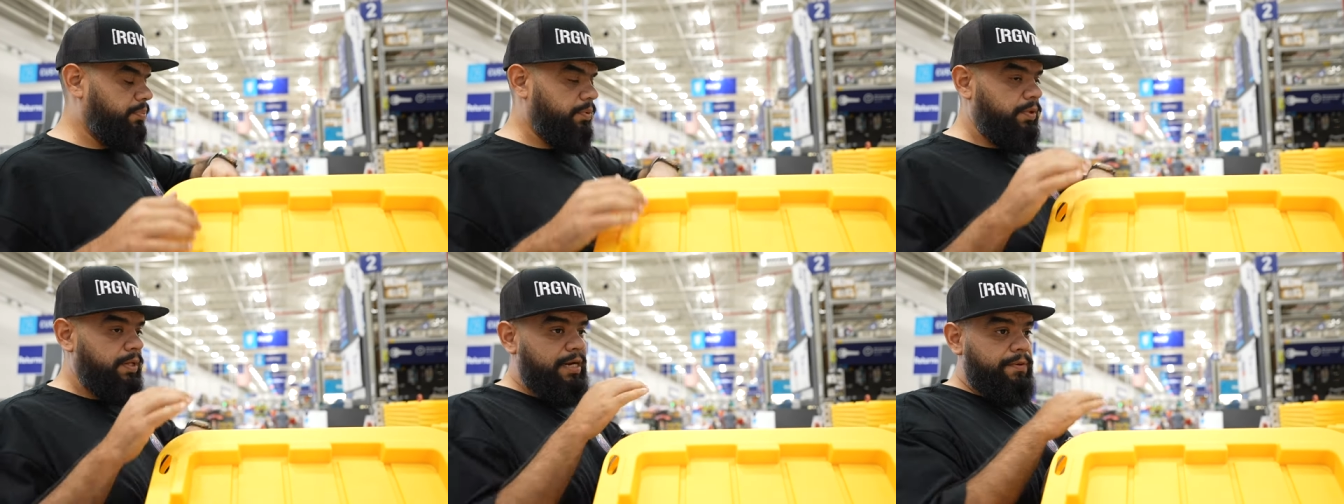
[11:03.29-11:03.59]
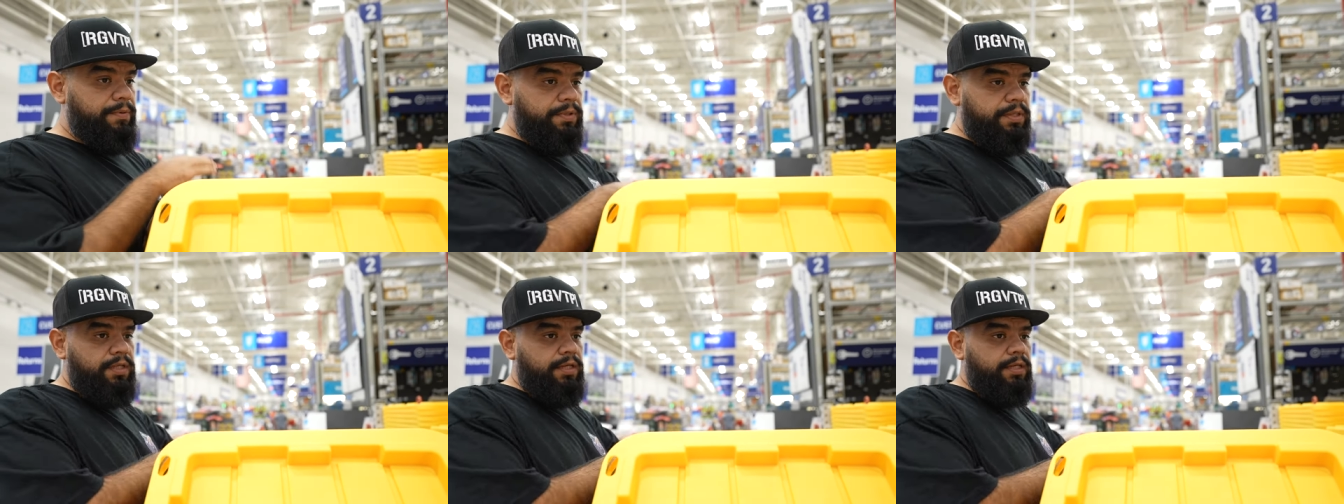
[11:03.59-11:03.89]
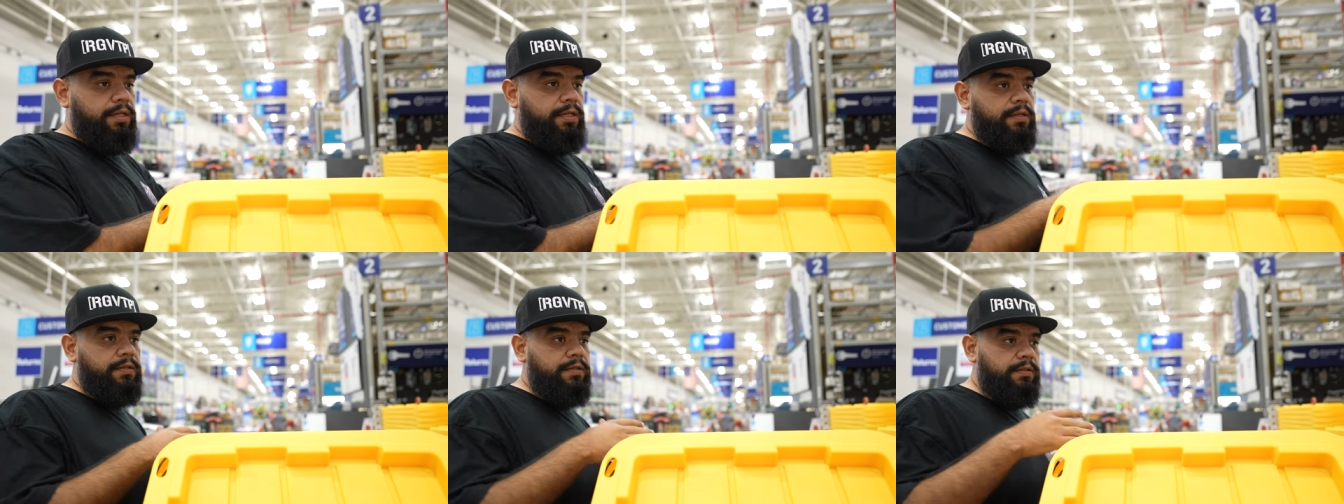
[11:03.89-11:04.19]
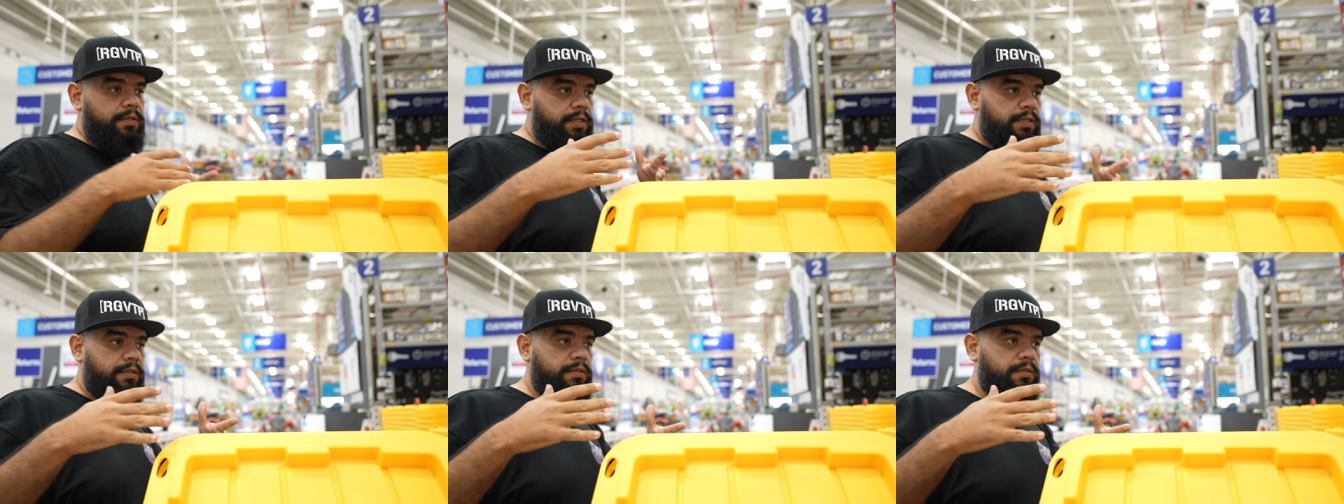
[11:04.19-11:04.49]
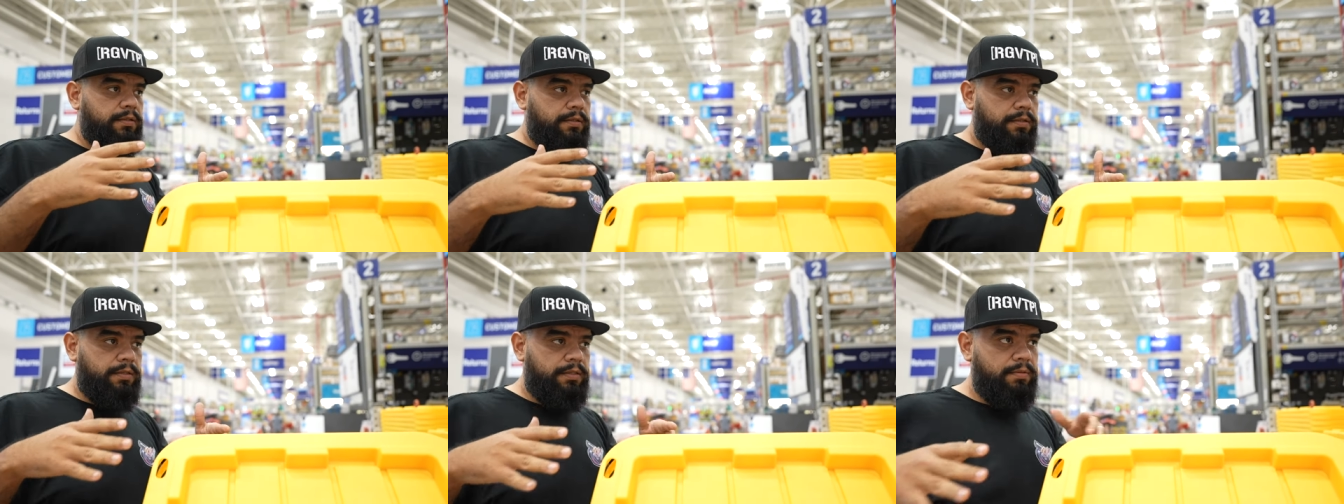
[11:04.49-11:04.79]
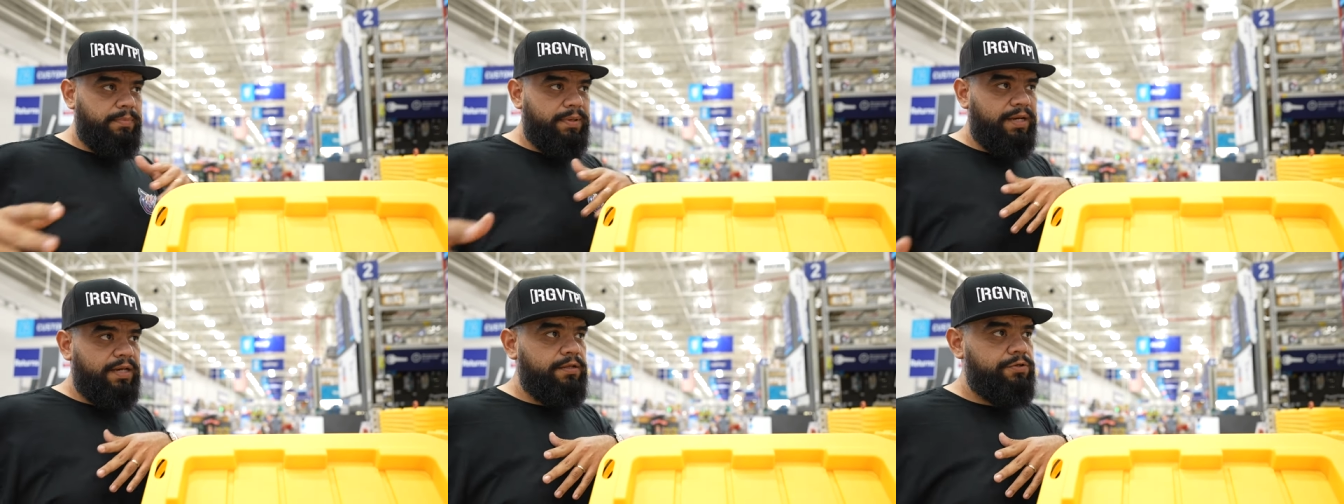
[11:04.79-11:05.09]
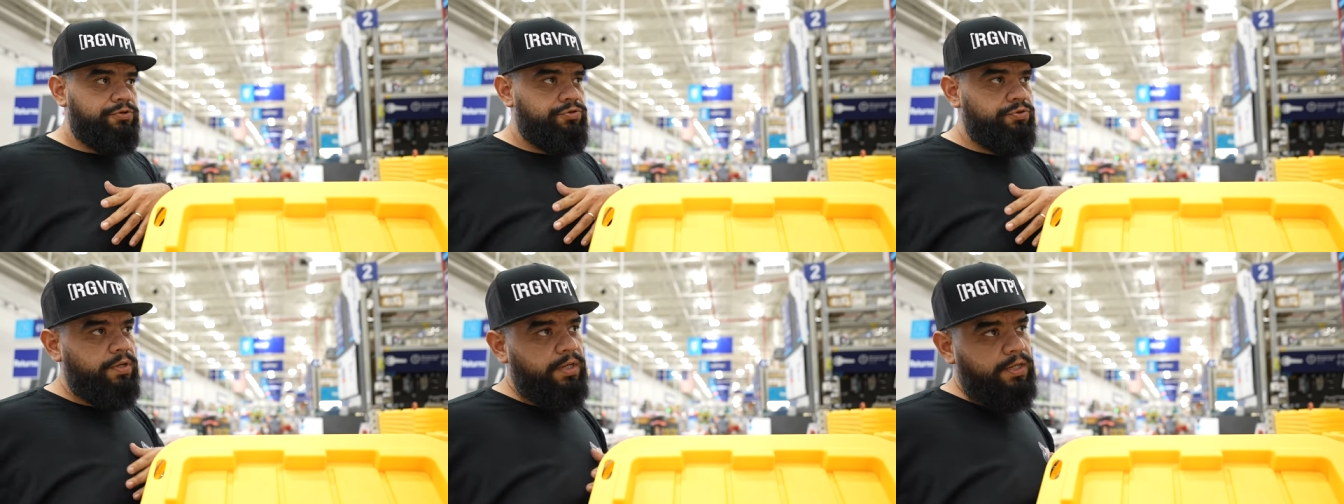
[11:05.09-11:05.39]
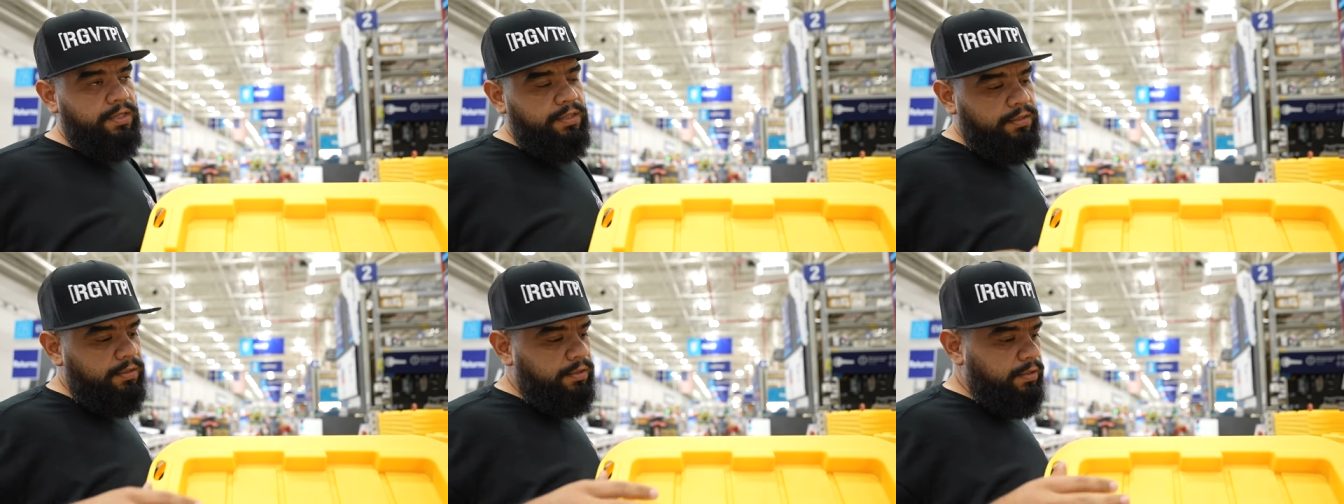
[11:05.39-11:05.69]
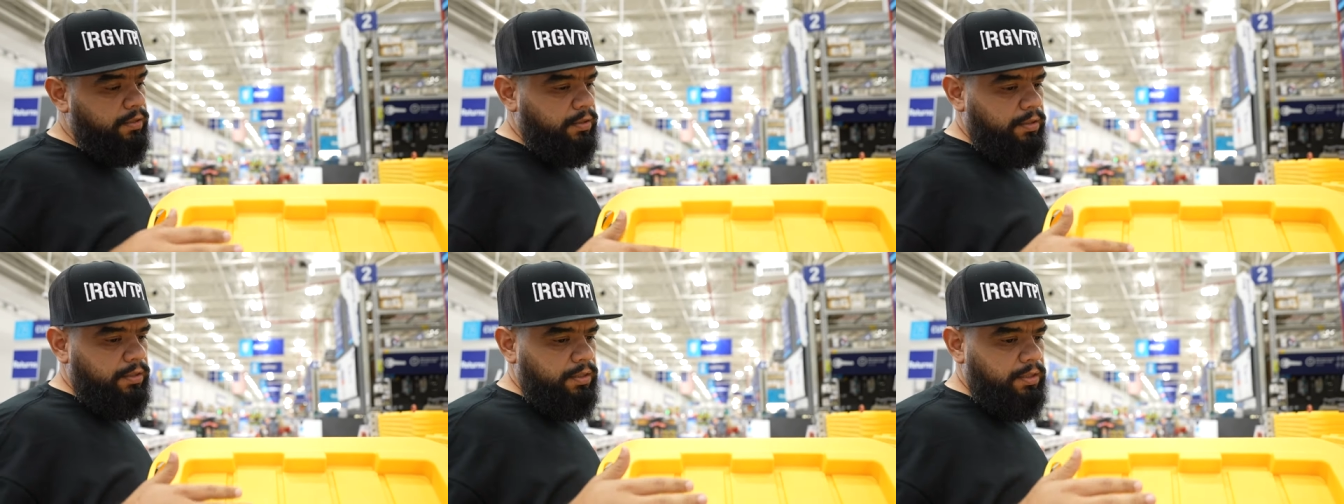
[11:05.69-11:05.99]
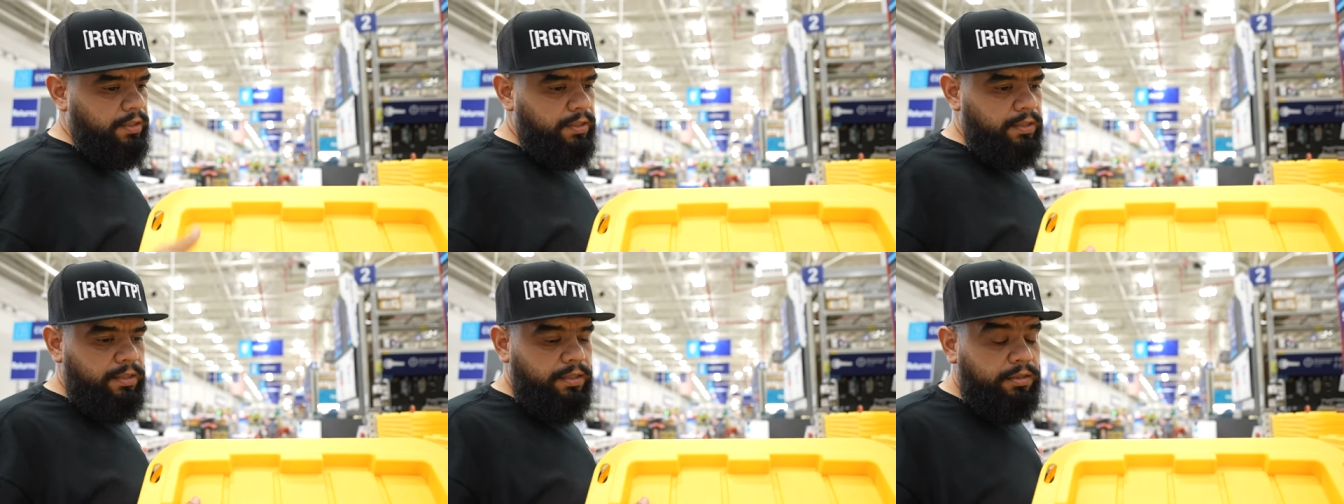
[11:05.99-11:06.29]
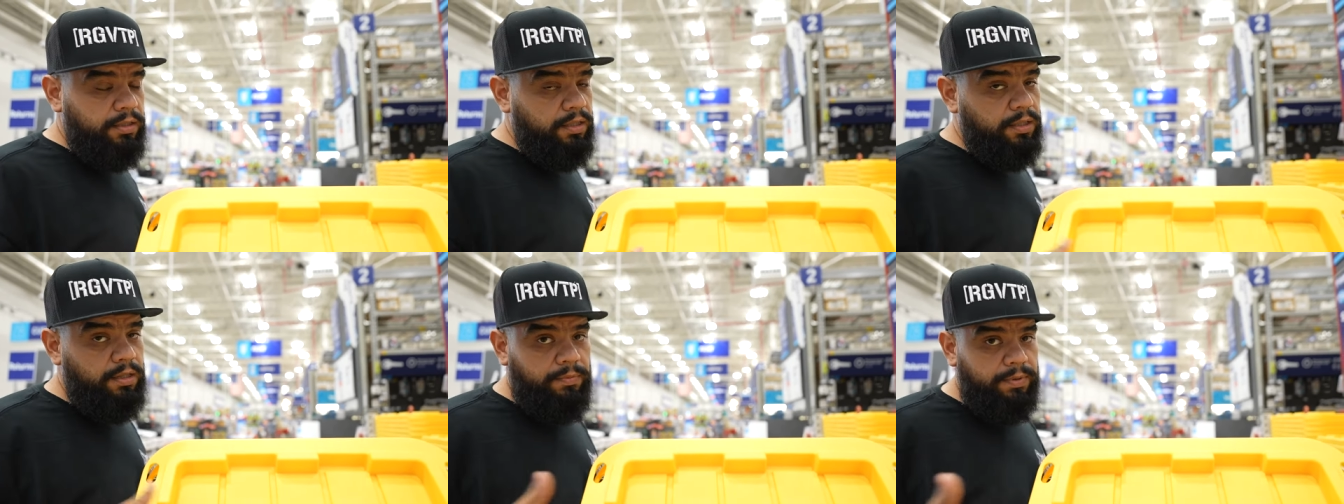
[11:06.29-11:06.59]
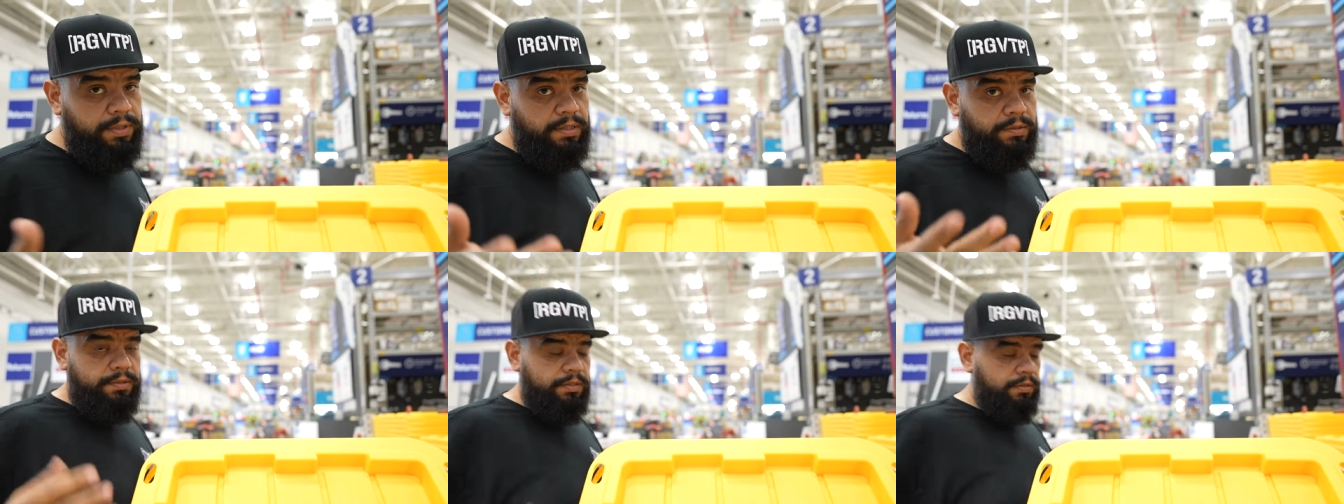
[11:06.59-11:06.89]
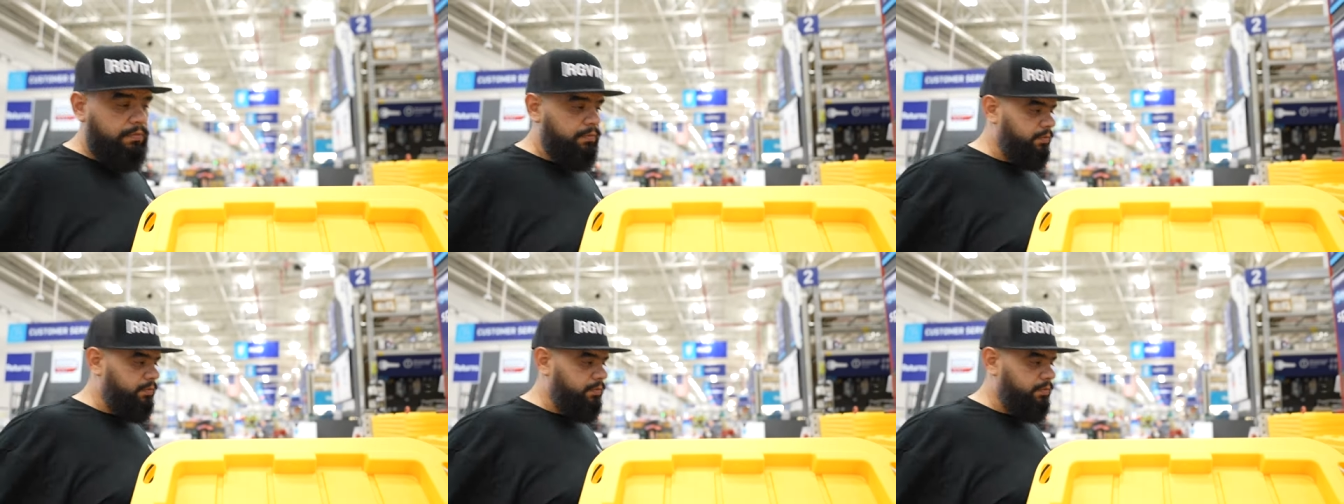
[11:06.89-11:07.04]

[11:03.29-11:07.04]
put everything in the back of the truck. Nothing got wet, everything